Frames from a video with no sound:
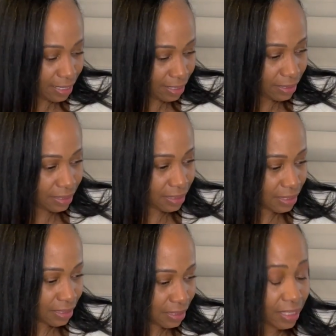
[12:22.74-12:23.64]

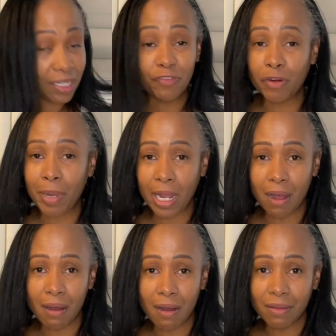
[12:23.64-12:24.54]
is it for my
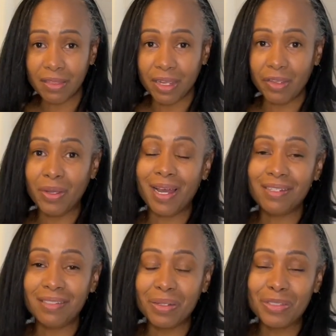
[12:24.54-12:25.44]
haul. Thank you
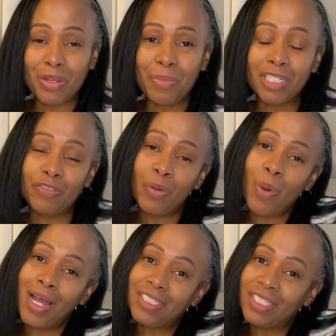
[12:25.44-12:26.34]
guys so, so much for
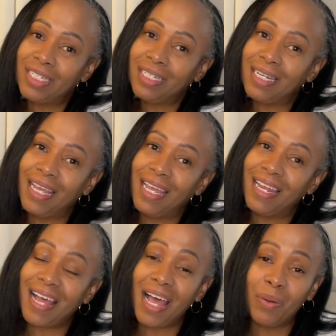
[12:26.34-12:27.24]
watching
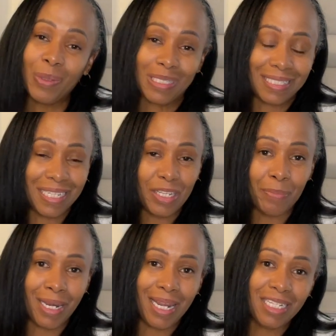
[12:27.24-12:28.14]
and I will see you in
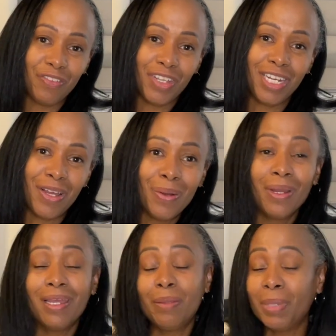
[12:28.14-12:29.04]
my next video.
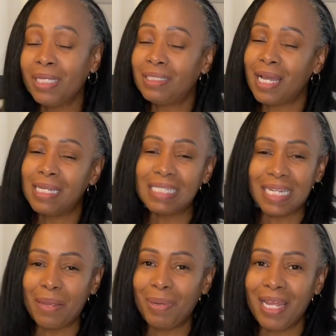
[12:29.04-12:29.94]
In the meantime,
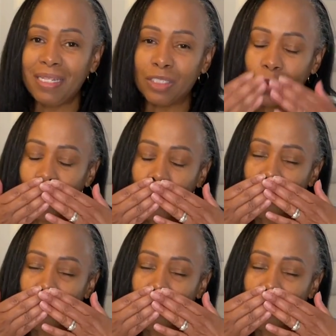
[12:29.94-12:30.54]
stay blessed.